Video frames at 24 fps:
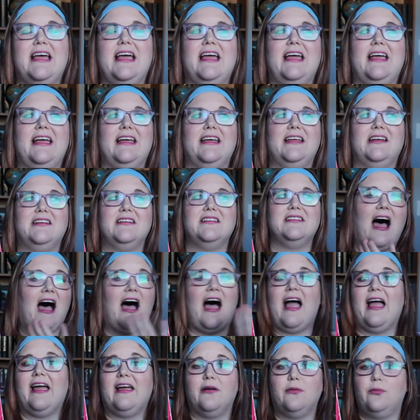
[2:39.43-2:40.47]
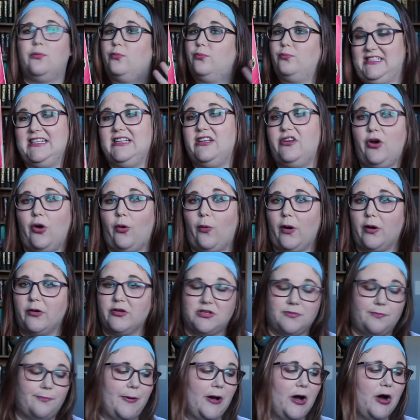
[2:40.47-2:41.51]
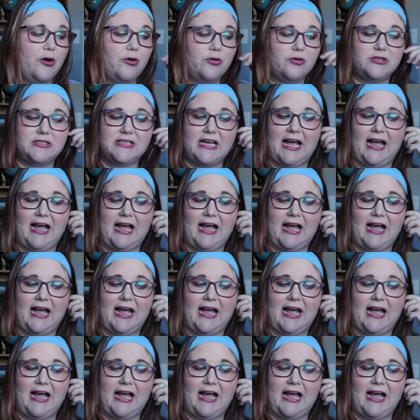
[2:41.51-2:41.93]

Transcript: and I didn't know what it was about.